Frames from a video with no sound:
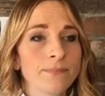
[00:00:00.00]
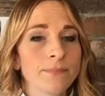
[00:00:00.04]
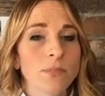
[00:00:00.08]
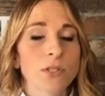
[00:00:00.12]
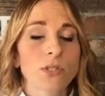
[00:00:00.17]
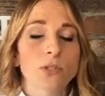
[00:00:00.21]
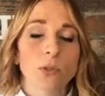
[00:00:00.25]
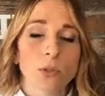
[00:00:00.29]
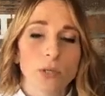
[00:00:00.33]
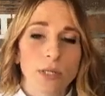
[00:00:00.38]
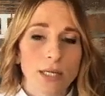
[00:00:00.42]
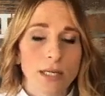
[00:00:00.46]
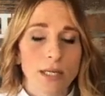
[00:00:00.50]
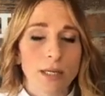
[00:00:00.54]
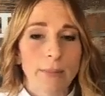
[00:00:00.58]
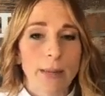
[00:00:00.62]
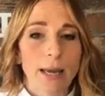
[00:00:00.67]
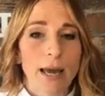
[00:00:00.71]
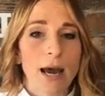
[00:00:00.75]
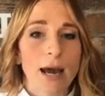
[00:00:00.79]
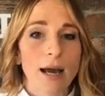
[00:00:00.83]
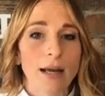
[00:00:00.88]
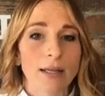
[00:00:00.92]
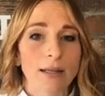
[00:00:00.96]
Store it in a
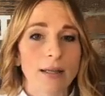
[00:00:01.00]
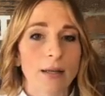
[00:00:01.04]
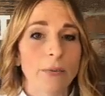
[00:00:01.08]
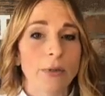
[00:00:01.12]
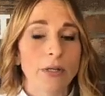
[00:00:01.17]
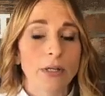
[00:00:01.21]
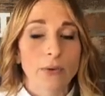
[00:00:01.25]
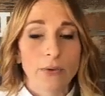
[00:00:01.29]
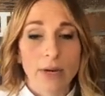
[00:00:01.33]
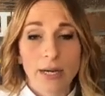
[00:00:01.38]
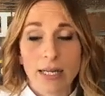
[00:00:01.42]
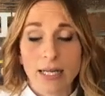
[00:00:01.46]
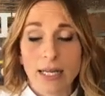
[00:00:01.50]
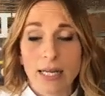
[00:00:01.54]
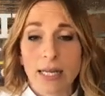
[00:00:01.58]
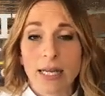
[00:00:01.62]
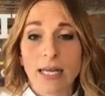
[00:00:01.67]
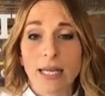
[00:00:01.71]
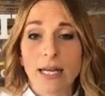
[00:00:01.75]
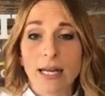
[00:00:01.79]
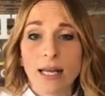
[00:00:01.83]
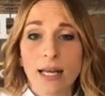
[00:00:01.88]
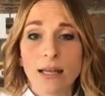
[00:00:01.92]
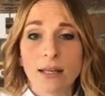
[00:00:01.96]
bag, and then when you're ready to
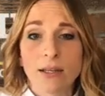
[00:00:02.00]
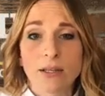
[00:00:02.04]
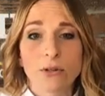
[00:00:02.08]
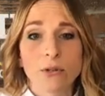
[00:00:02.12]
eat it,